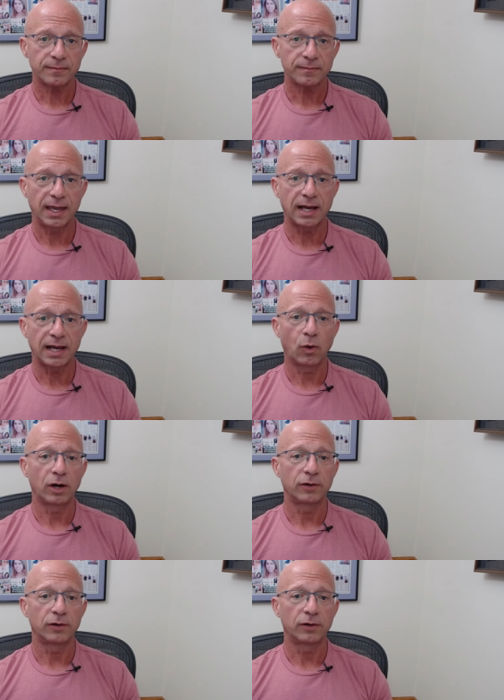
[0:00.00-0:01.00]
and how
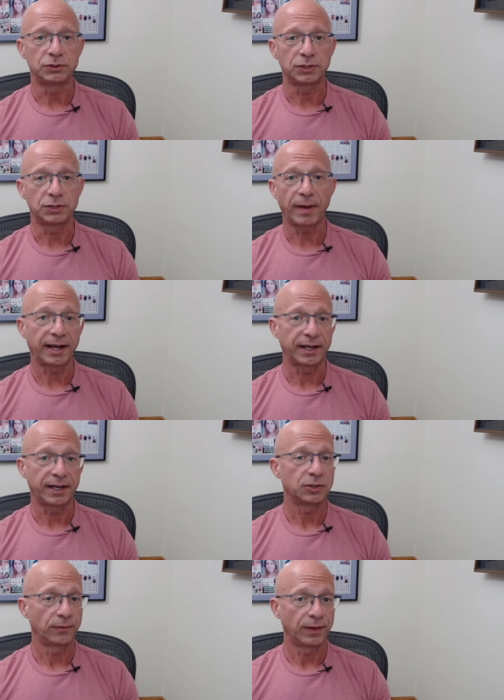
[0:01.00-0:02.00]
our foods are
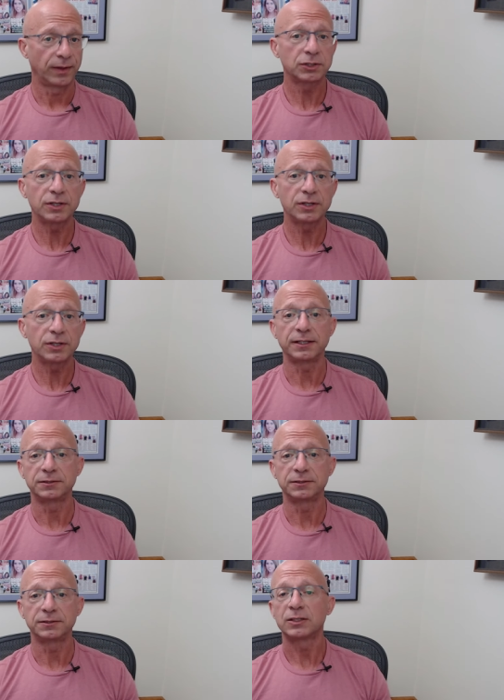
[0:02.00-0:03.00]
packaged. So those are good
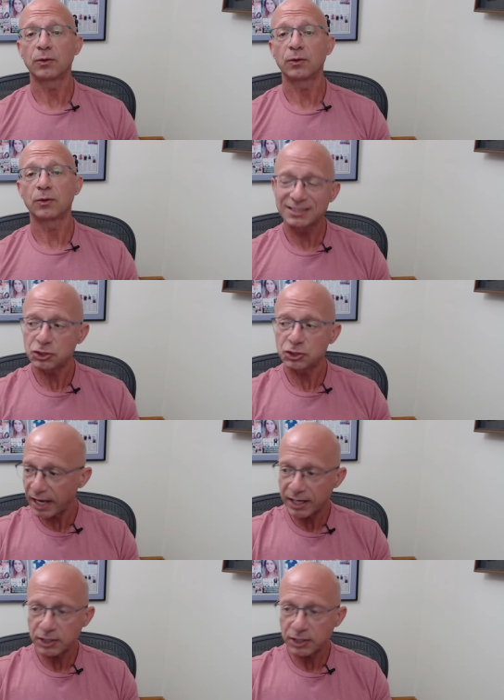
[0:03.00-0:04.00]
things. So there is
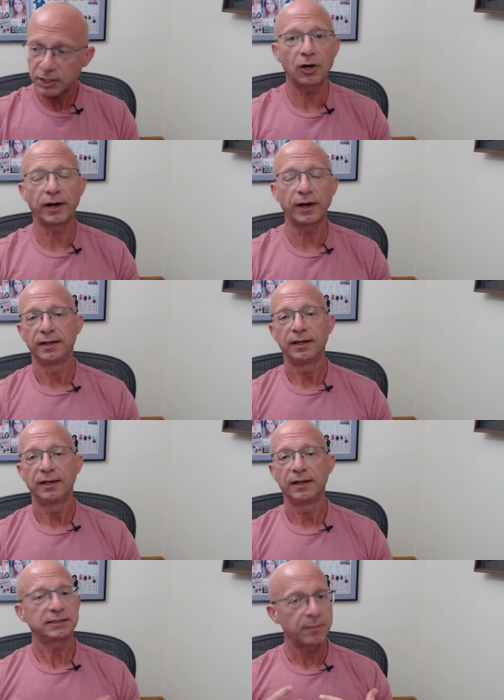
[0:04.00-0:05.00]
change occurring.
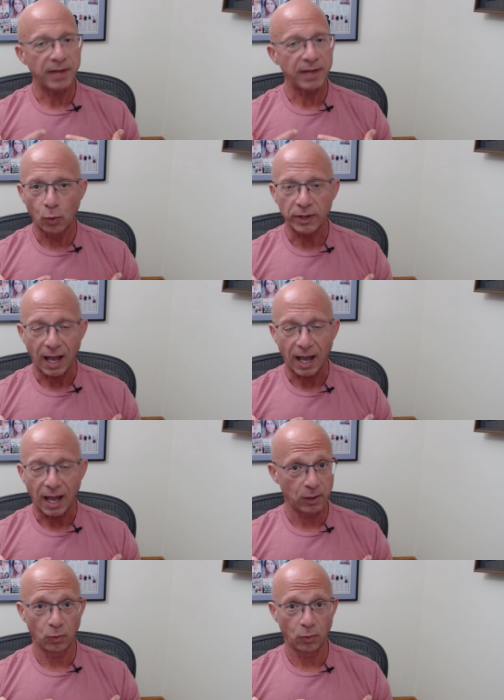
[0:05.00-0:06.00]
Say I'm not holding I'm
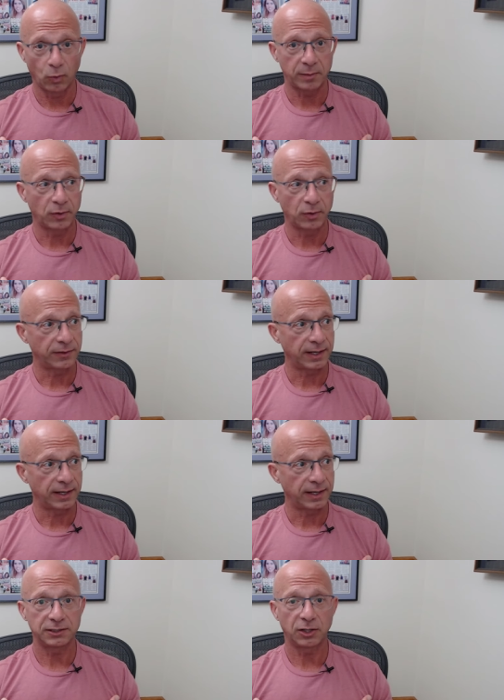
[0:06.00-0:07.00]
not holding my breath and I
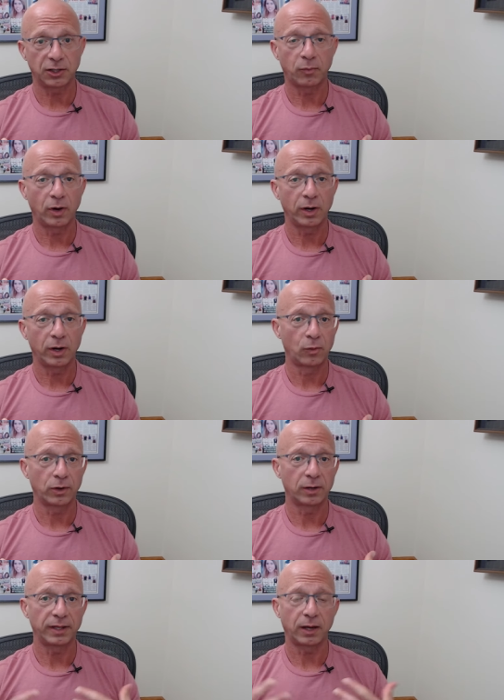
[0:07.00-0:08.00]
getting to the point where
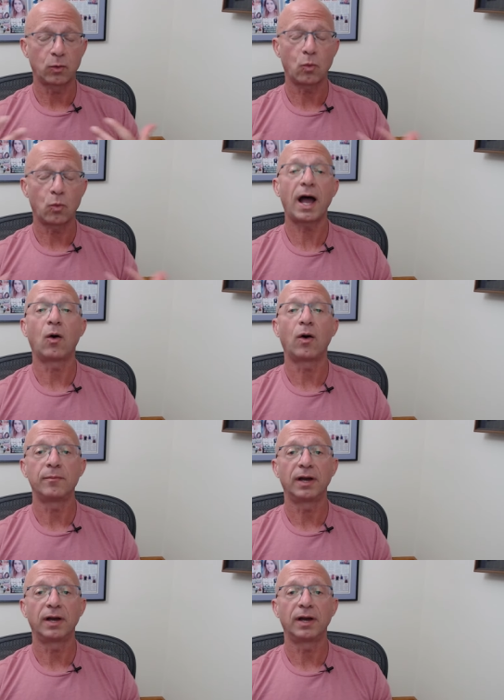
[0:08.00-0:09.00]
we're going to be like, wow,
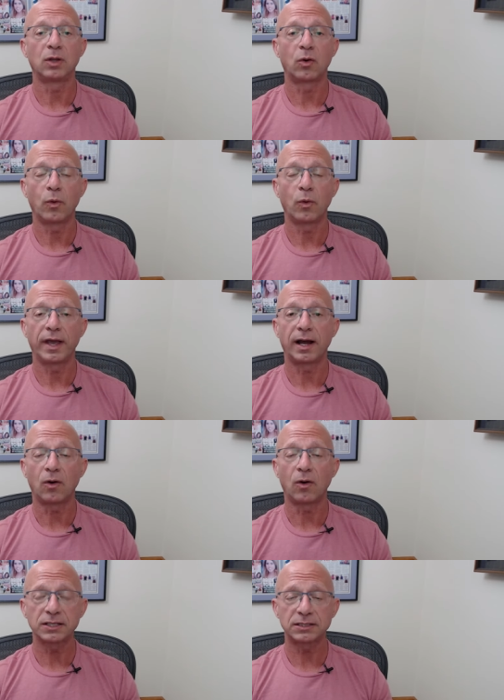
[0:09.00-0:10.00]
I'm, I'm blown away at
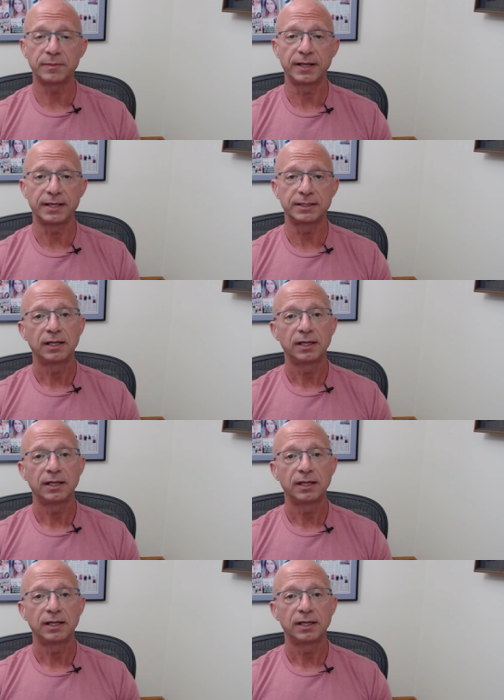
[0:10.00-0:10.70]
how awesome it is.